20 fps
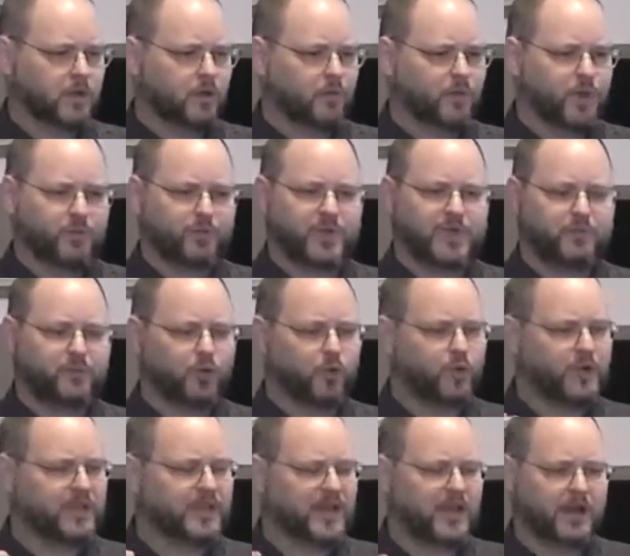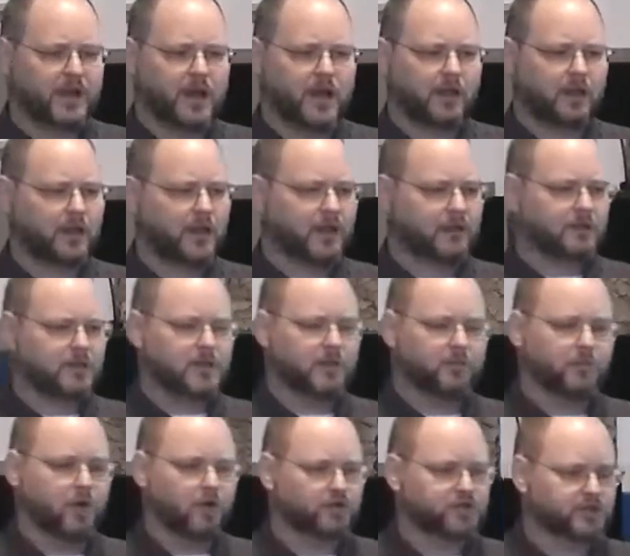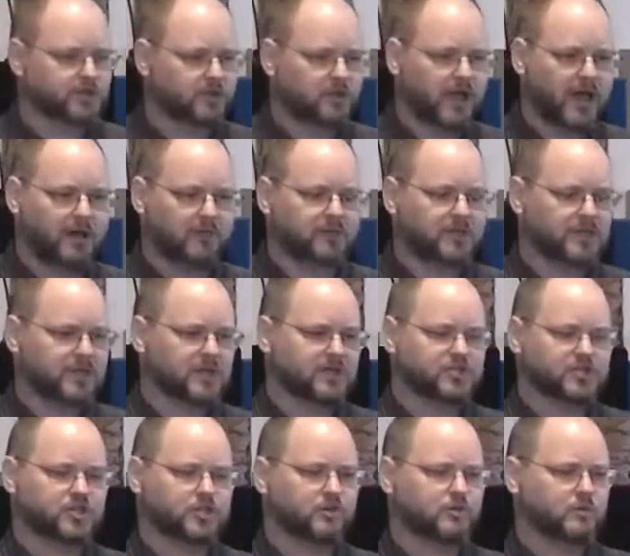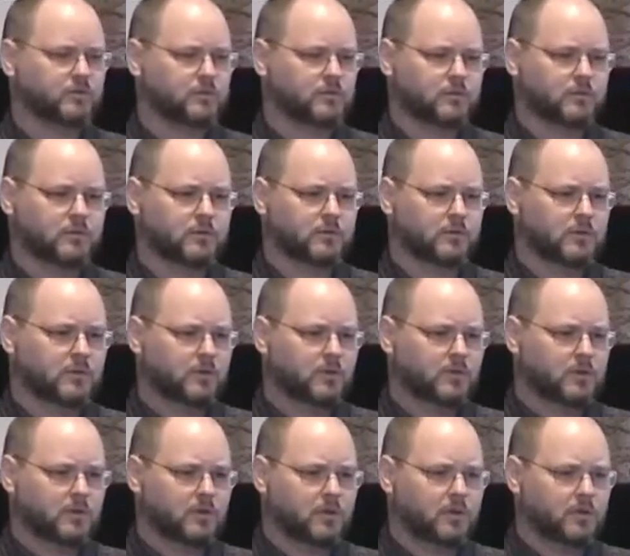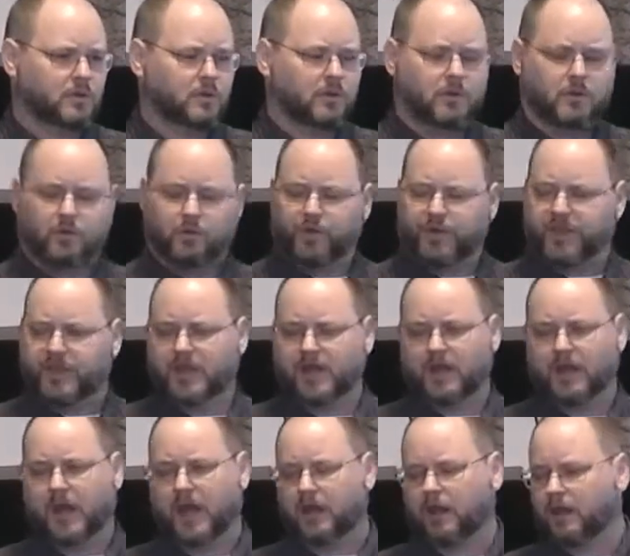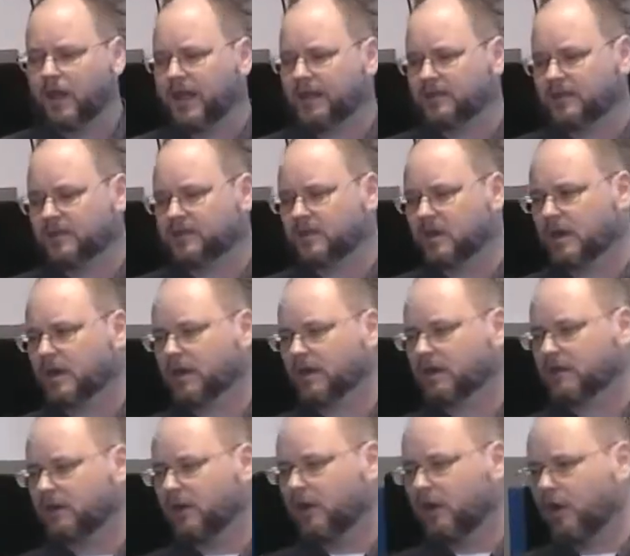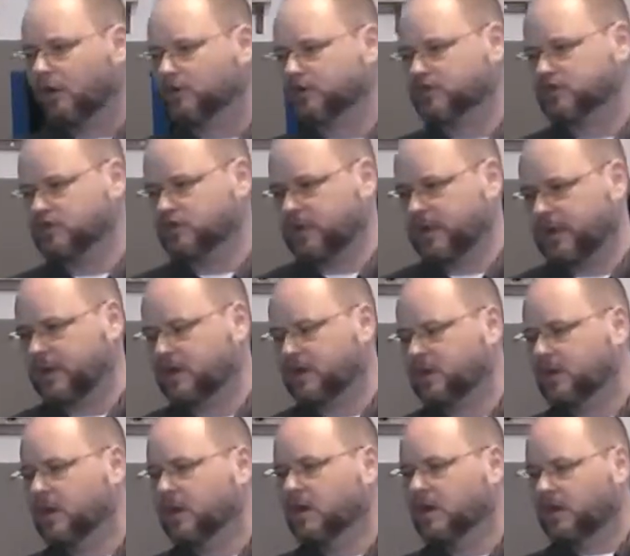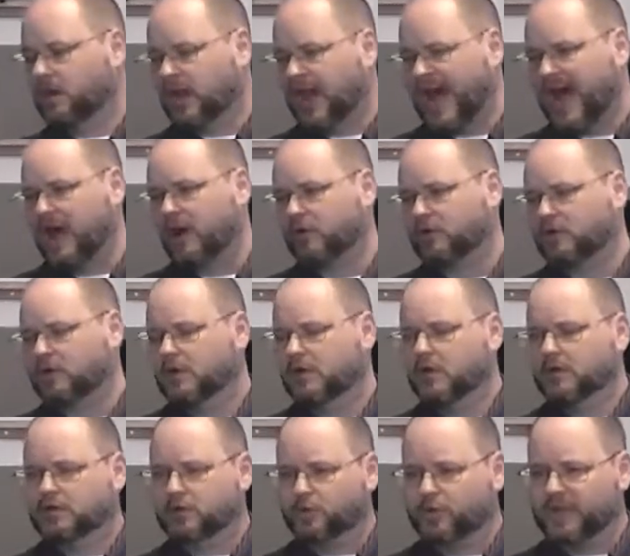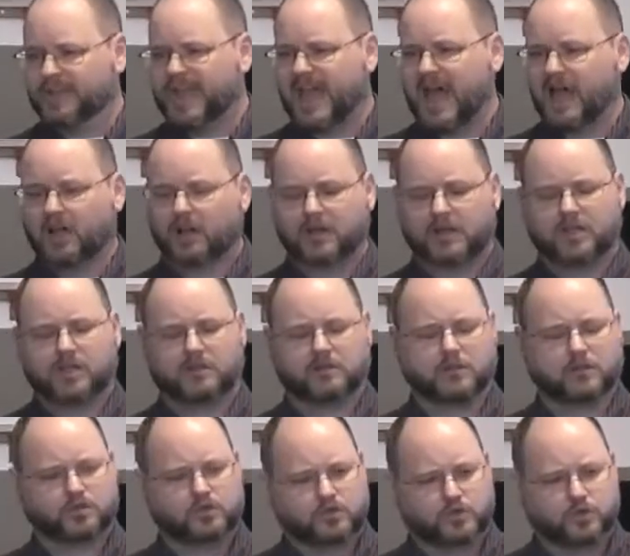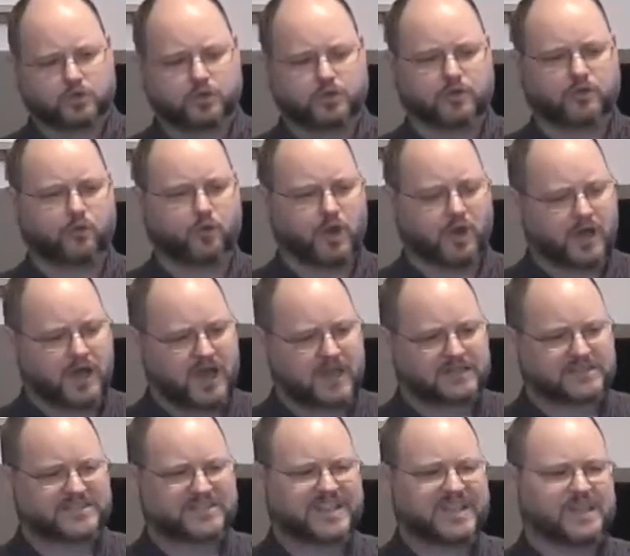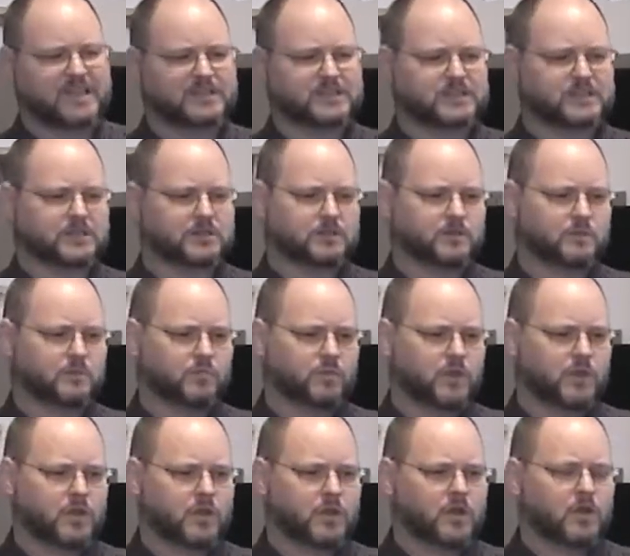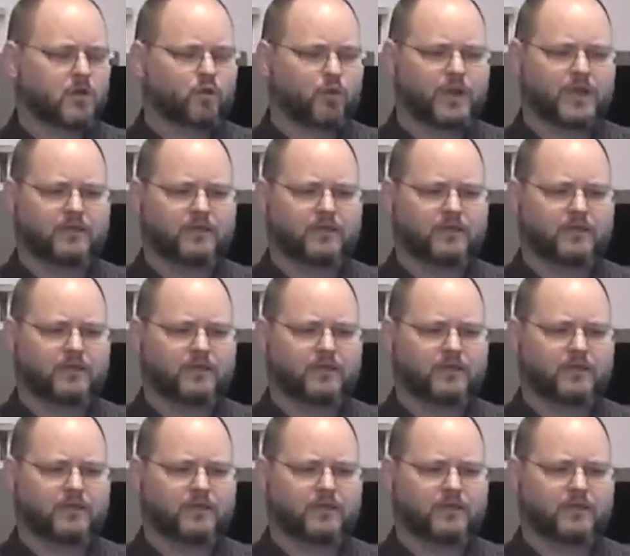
But people, we cannot let the emotion cloud the issue. We cannot let the tugging of the heartstring cloud the reality and the truth of what God says. Mm-hmm.